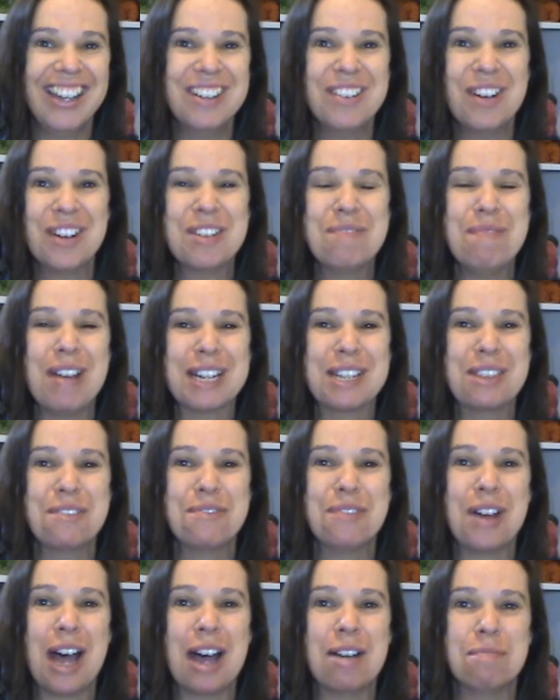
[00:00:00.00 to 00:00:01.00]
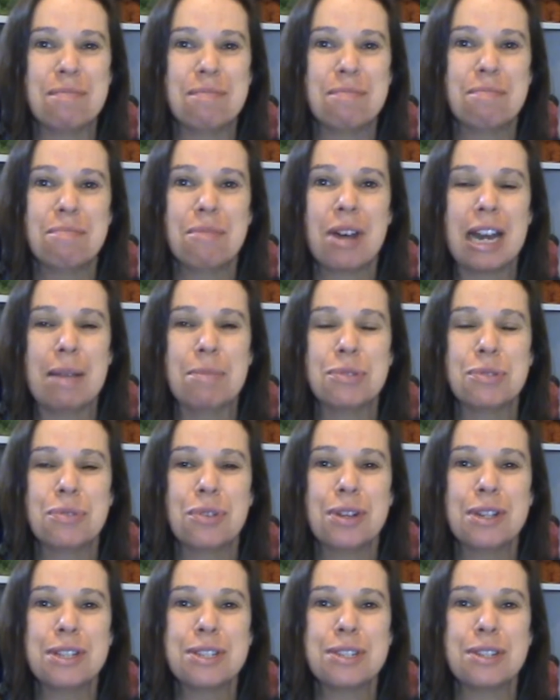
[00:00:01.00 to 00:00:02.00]
Welcome back to the farm. My name's
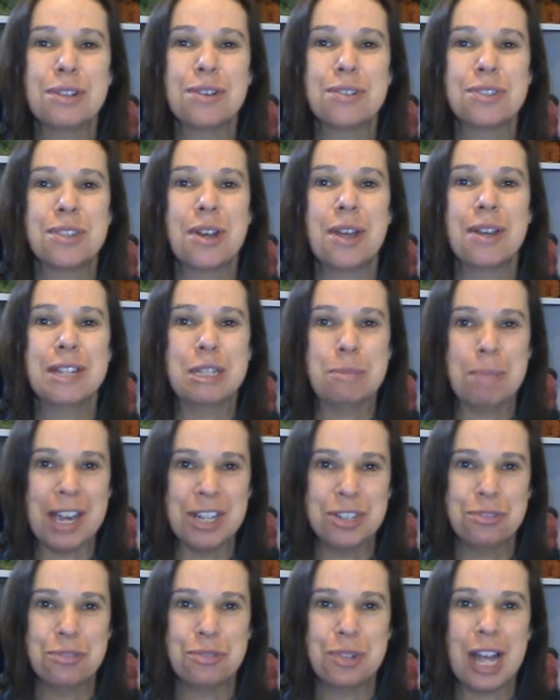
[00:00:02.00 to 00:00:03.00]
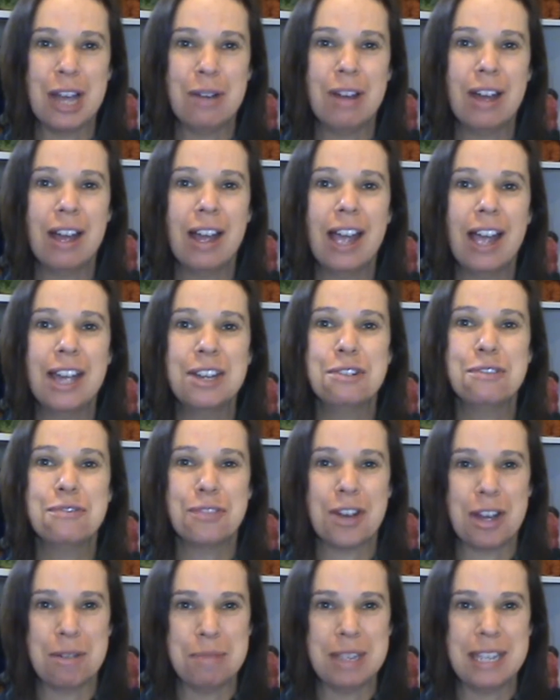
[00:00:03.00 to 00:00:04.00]
Roz, also known as Passion Flower, and you'll
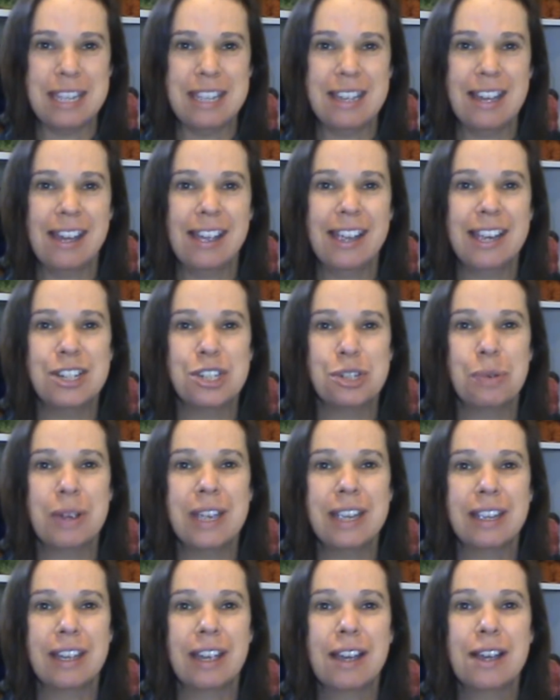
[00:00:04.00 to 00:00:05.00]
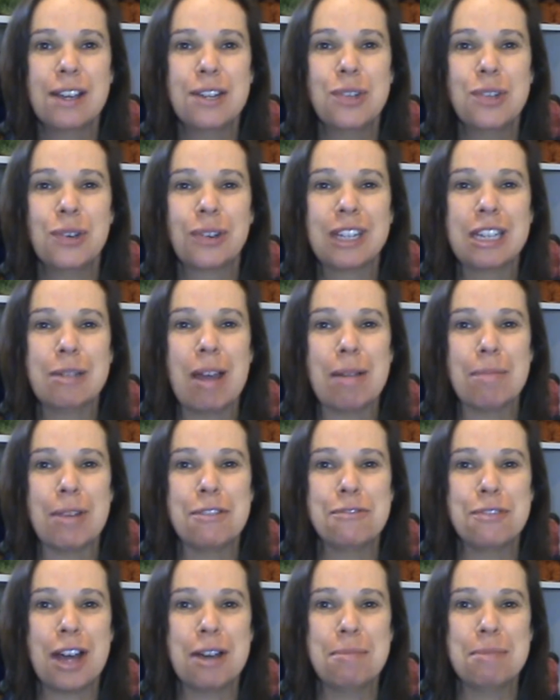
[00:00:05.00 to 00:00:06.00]
find me here each week talking about my
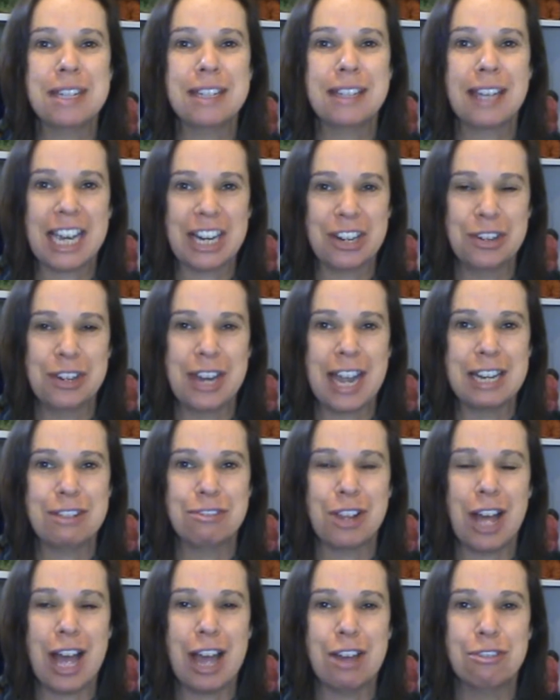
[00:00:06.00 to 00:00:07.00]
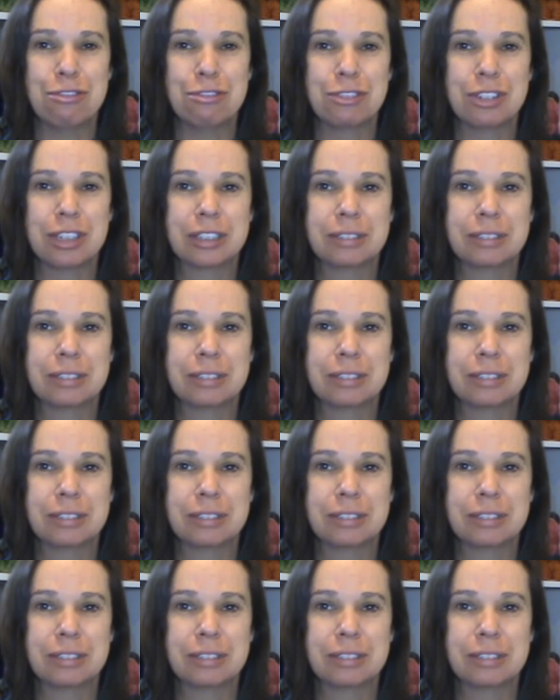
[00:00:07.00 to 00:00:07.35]
farming and creative life.